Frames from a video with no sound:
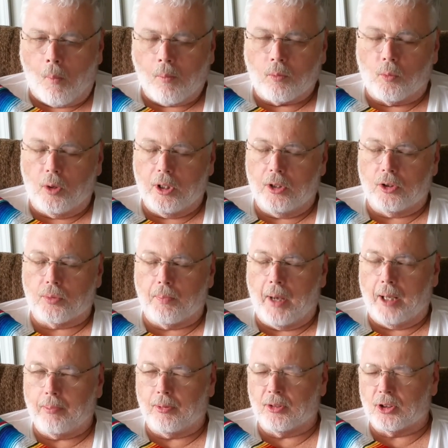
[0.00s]
We use
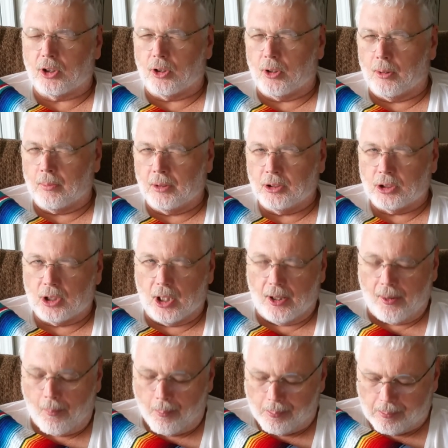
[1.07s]
maple syrup instead of